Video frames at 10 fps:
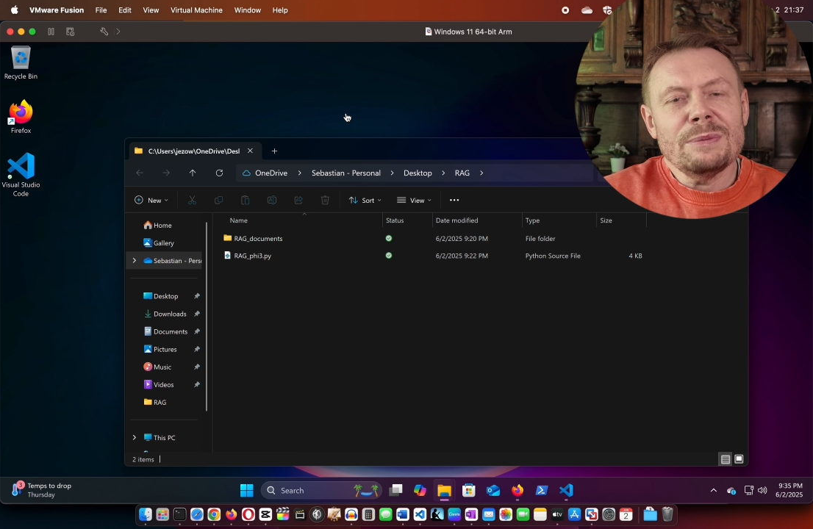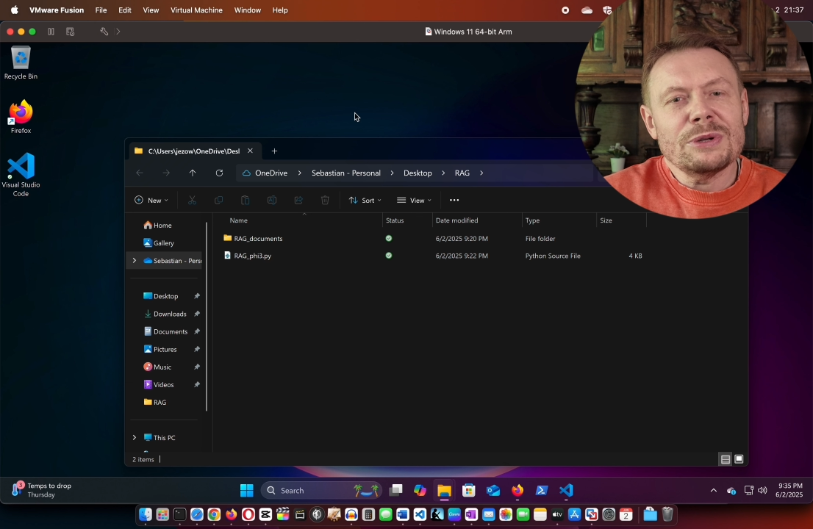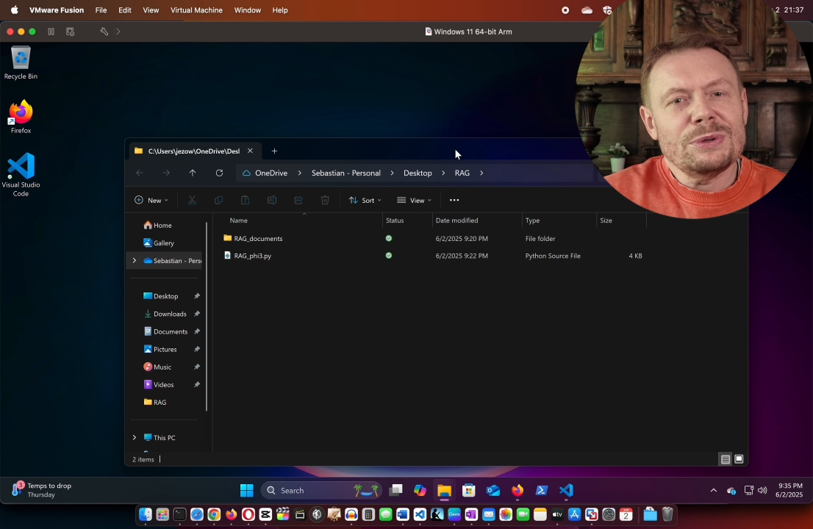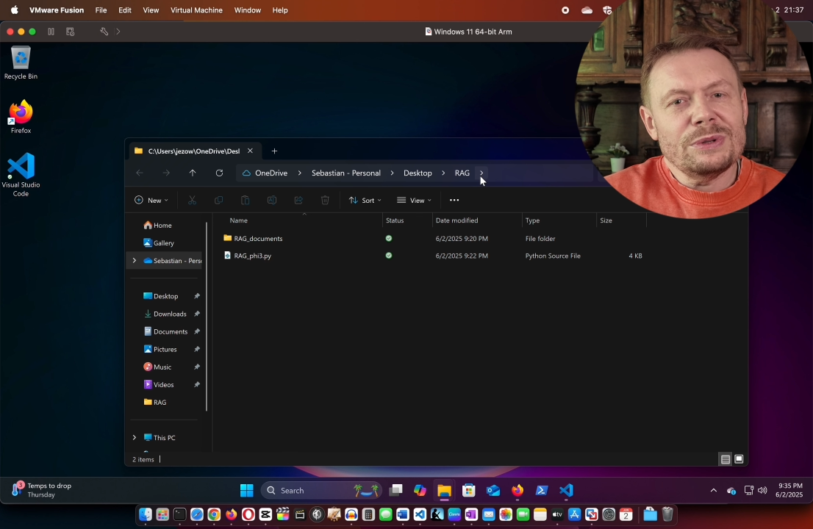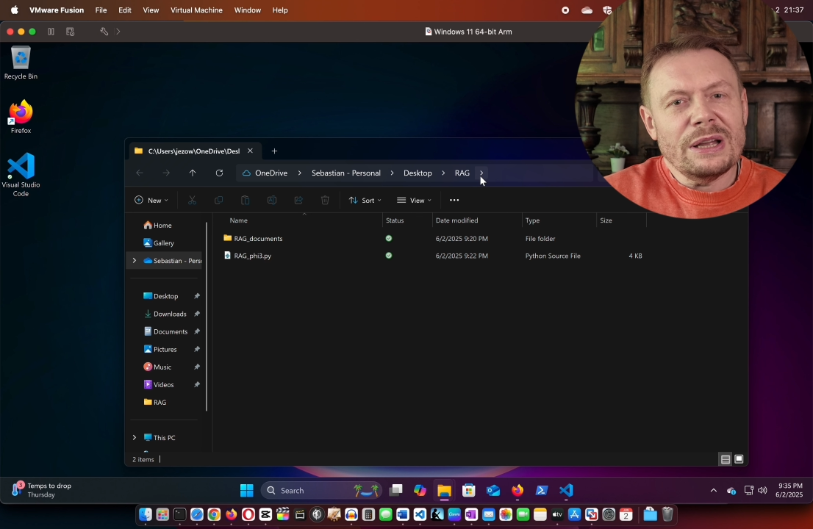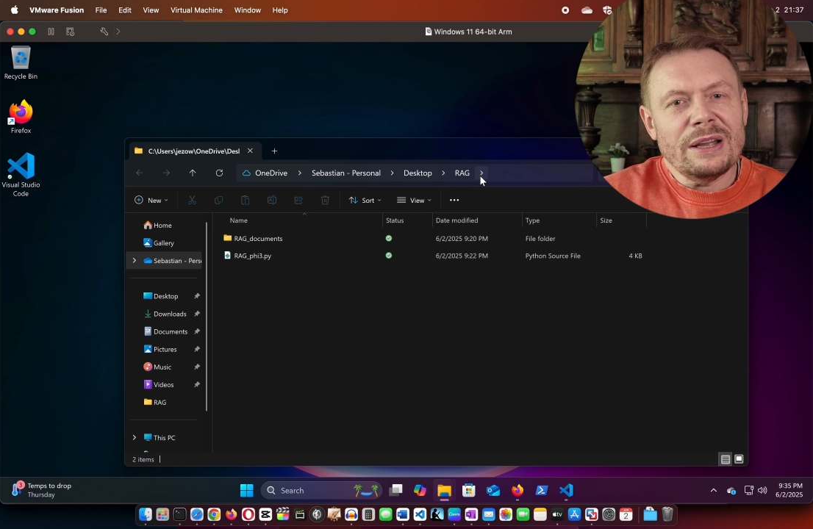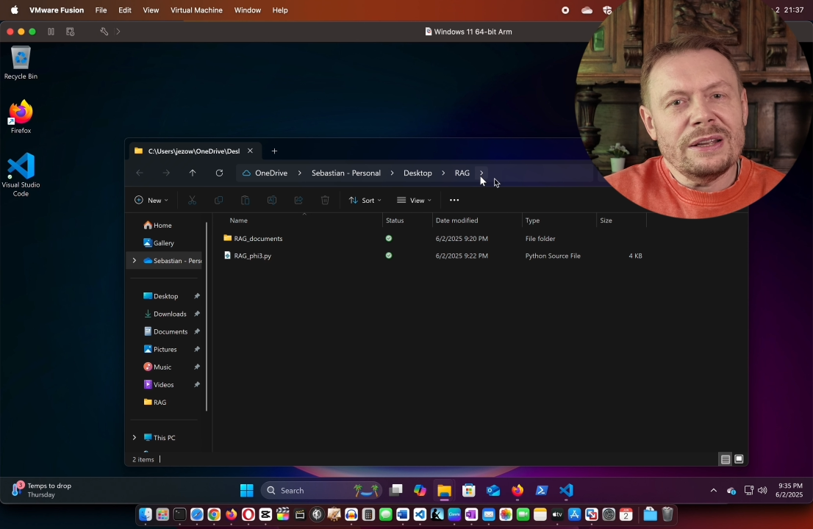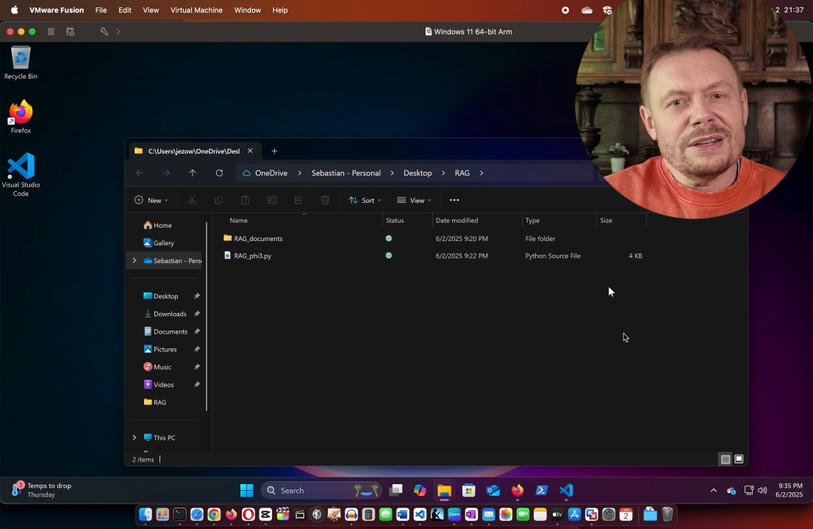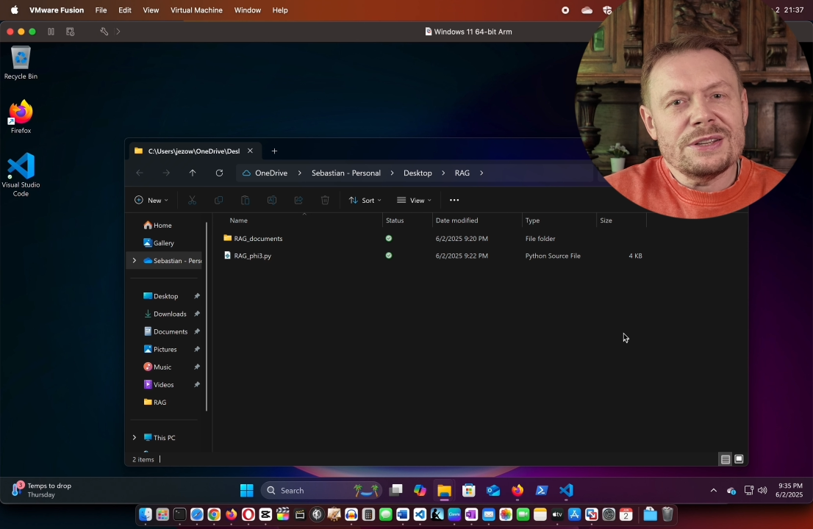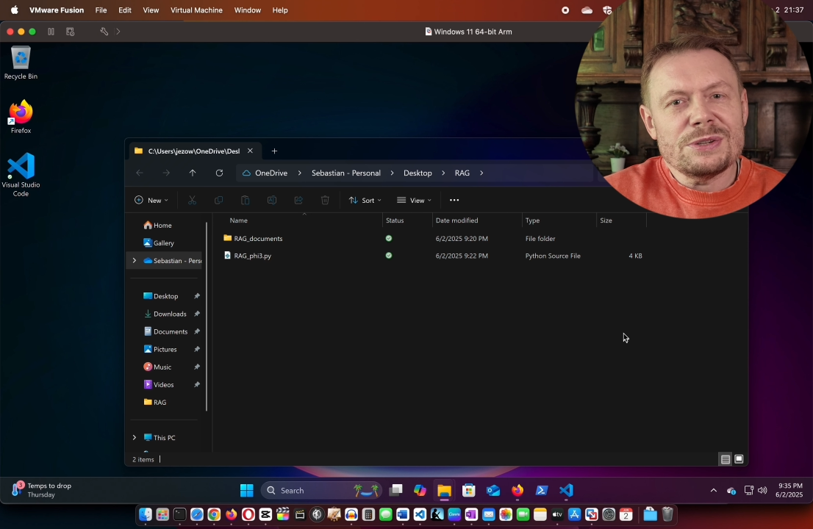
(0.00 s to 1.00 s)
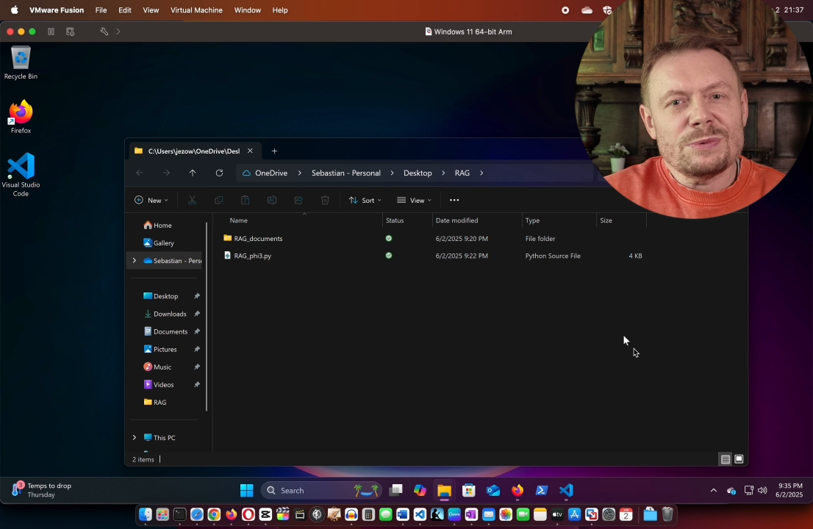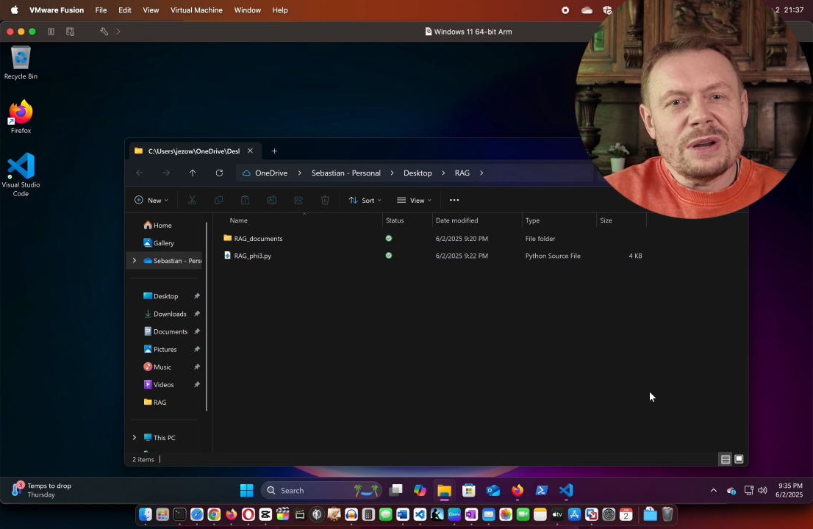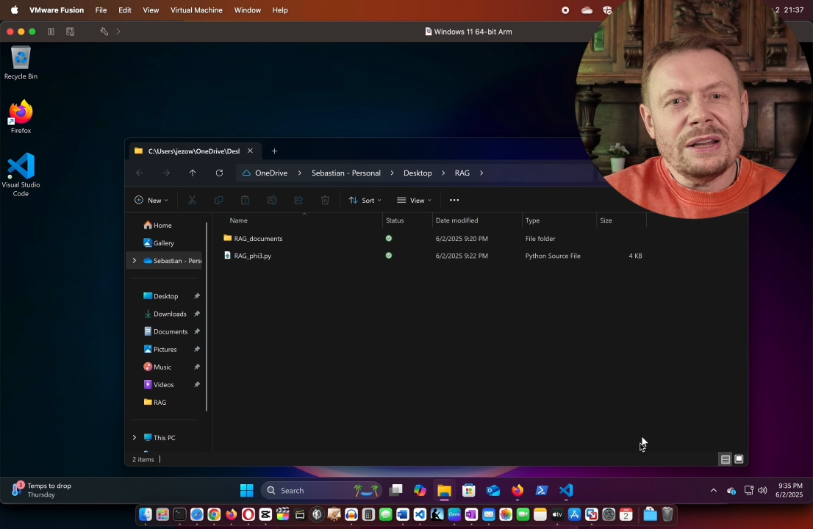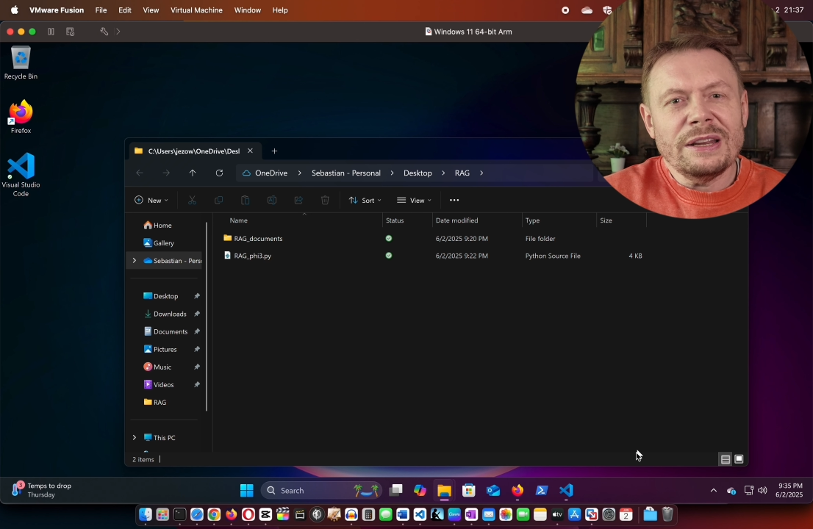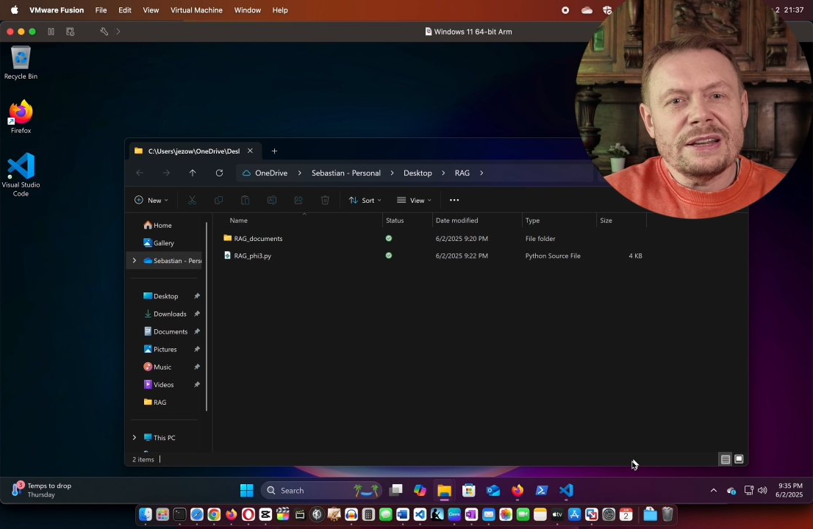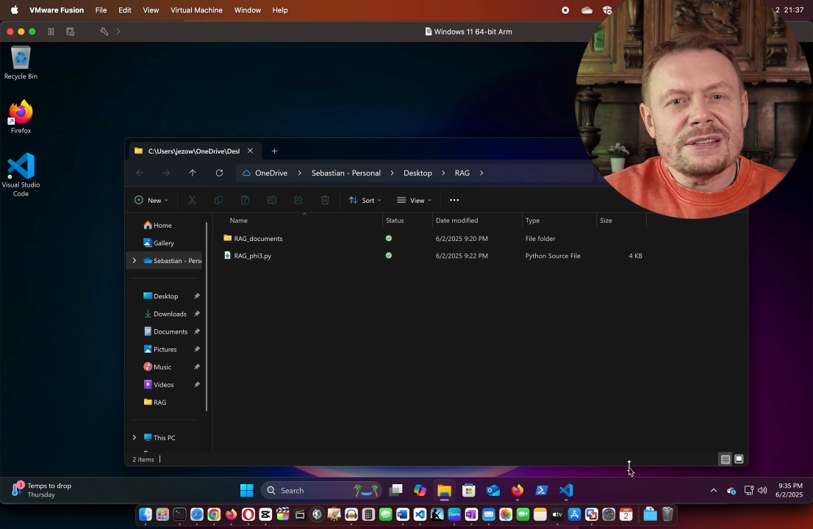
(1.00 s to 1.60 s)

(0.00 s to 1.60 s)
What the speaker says: demo today is running